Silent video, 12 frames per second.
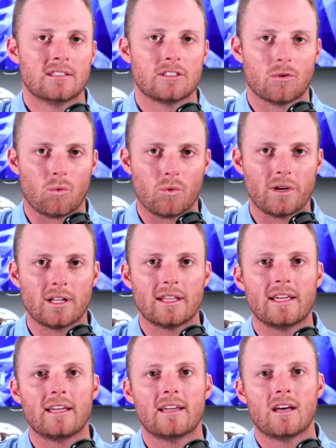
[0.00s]
to
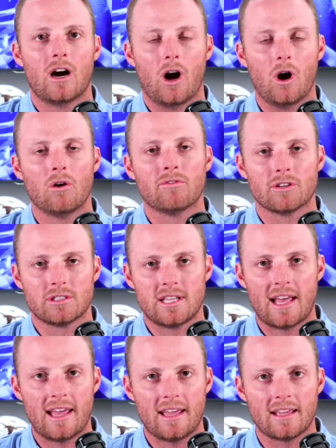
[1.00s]
really
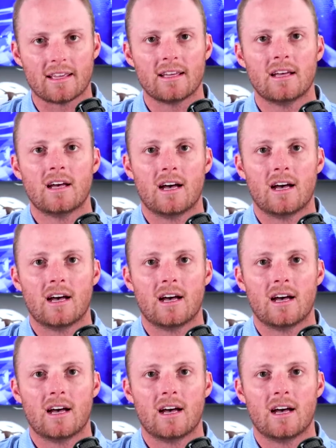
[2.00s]
overtake